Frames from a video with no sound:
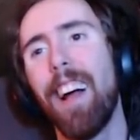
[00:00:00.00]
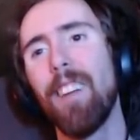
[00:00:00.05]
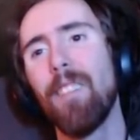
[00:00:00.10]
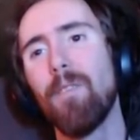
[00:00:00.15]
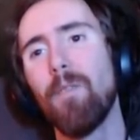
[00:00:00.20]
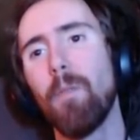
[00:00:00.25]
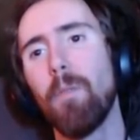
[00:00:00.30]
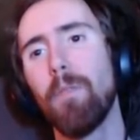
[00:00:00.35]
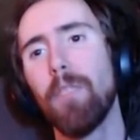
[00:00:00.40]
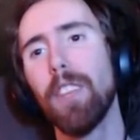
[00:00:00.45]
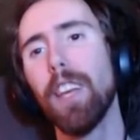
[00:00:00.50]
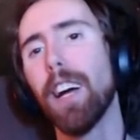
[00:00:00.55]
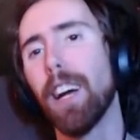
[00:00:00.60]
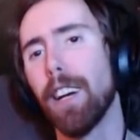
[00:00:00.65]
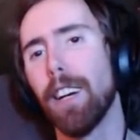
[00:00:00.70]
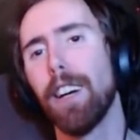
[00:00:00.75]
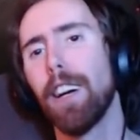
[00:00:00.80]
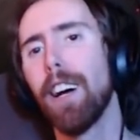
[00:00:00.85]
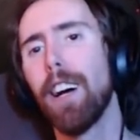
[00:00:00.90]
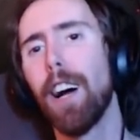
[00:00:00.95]
I think the
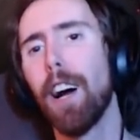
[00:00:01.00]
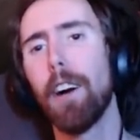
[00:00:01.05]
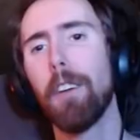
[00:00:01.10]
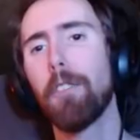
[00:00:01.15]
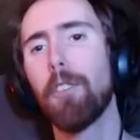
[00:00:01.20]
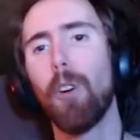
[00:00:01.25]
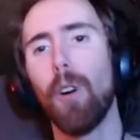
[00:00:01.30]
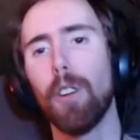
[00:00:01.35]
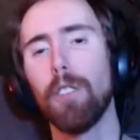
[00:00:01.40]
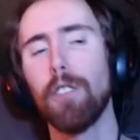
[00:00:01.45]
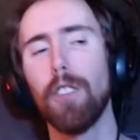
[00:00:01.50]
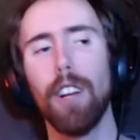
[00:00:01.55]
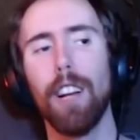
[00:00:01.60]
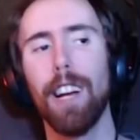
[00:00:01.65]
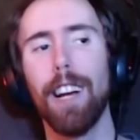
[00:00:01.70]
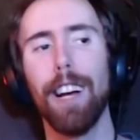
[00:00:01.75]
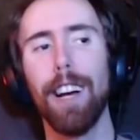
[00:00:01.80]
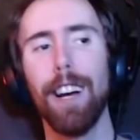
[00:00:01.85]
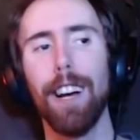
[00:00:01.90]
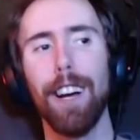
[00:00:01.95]
water textures in
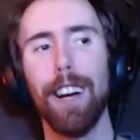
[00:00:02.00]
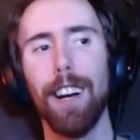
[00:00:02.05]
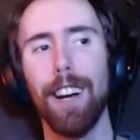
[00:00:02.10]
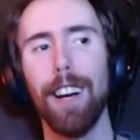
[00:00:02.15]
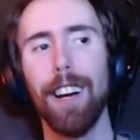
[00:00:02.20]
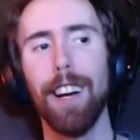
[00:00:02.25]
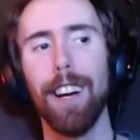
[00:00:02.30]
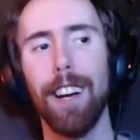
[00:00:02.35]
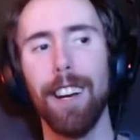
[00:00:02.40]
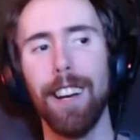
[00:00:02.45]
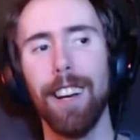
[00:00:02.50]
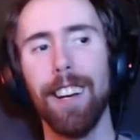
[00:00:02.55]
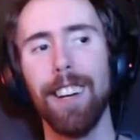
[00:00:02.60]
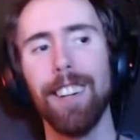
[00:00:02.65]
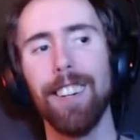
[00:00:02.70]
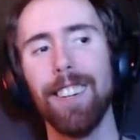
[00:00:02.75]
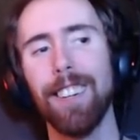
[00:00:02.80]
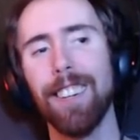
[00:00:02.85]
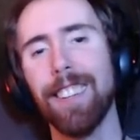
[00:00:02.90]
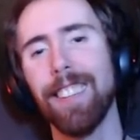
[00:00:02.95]
vanilla,
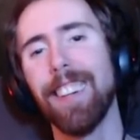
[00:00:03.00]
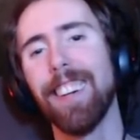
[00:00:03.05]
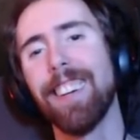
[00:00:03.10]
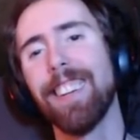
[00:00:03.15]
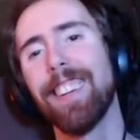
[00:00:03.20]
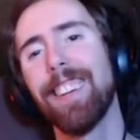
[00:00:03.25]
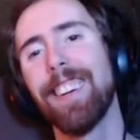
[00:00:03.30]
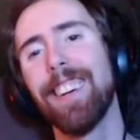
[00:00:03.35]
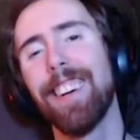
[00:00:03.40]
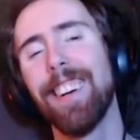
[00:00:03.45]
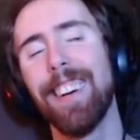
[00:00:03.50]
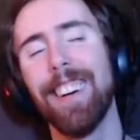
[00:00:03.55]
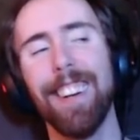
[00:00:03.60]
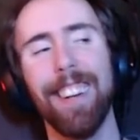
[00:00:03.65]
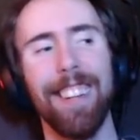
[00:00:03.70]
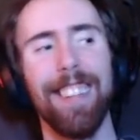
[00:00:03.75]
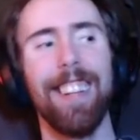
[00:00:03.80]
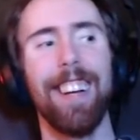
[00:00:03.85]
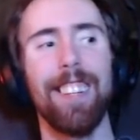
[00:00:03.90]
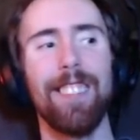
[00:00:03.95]
albeit they're a lot less,
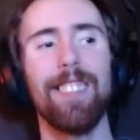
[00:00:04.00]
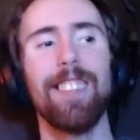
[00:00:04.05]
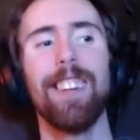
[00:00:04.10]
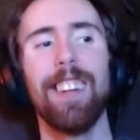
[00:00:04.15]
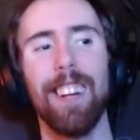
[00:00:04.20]
high resolution.